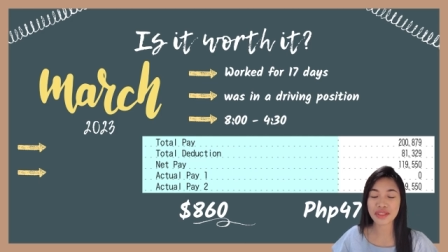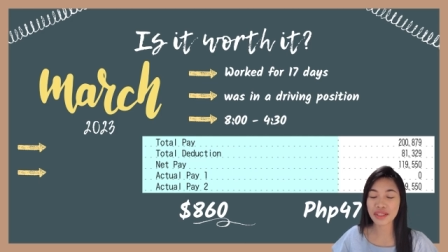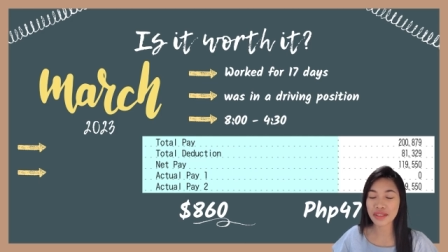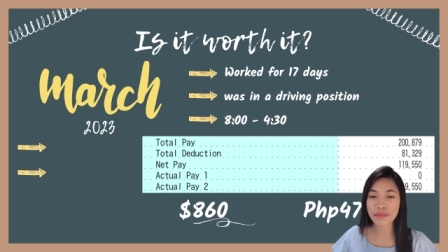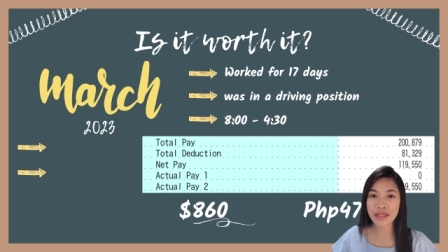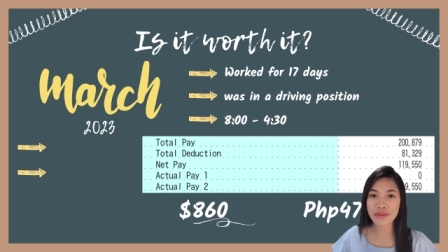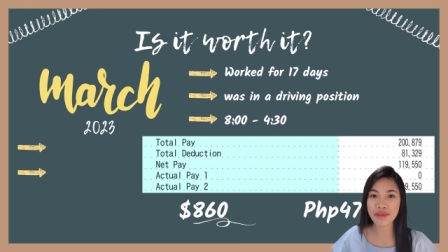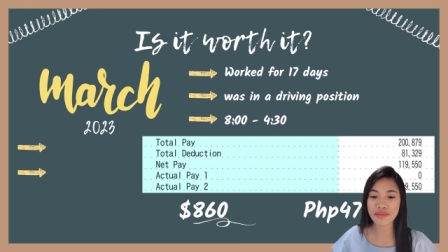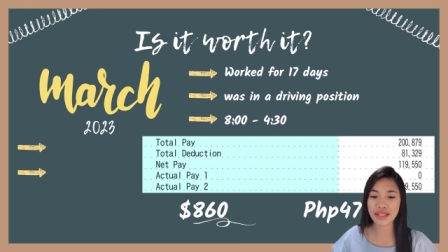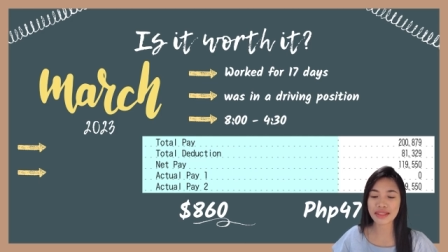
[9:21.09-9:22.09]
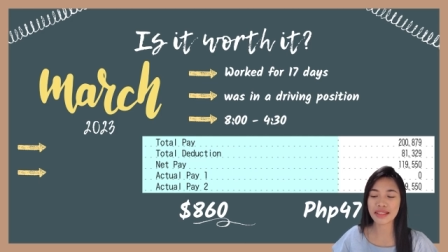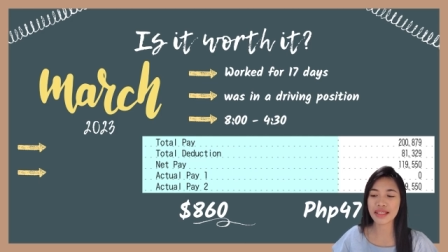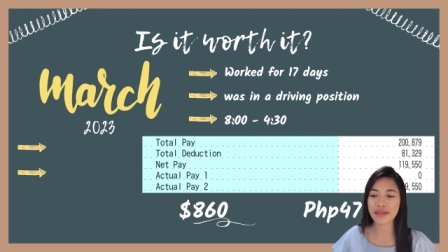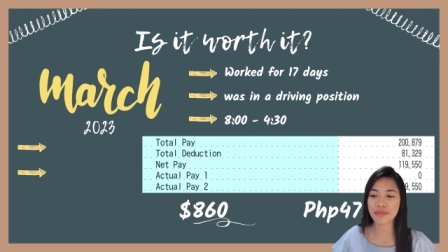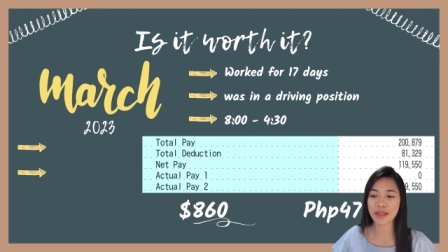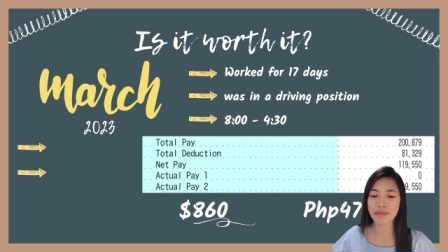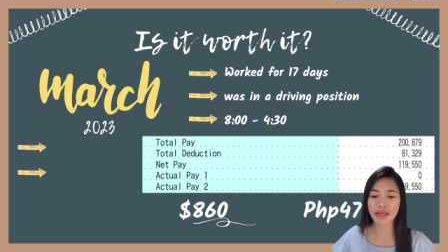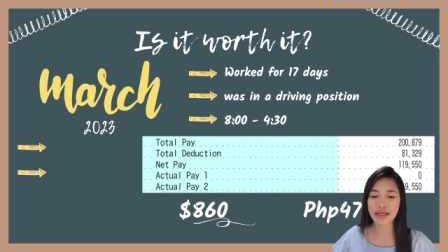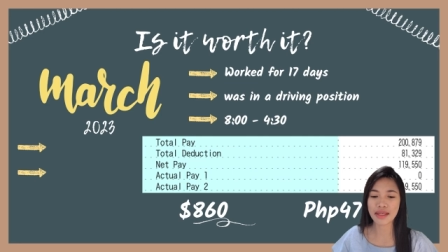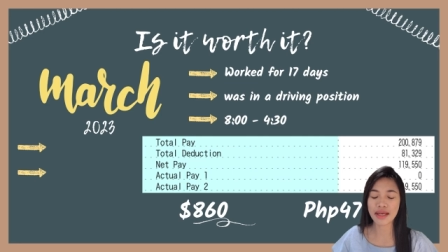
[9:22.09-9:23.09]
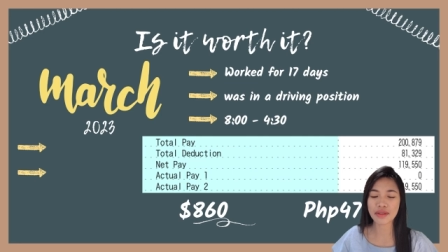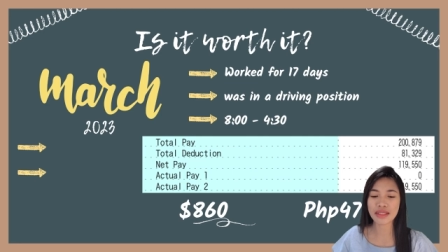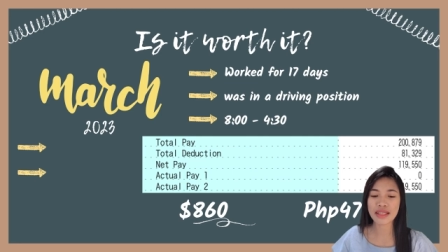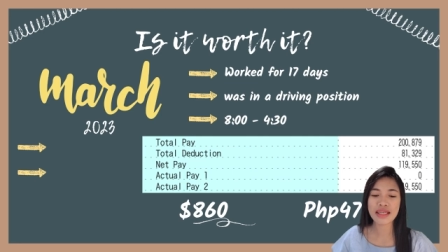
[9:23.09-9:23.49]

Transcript: gonna be reflected in my bank account.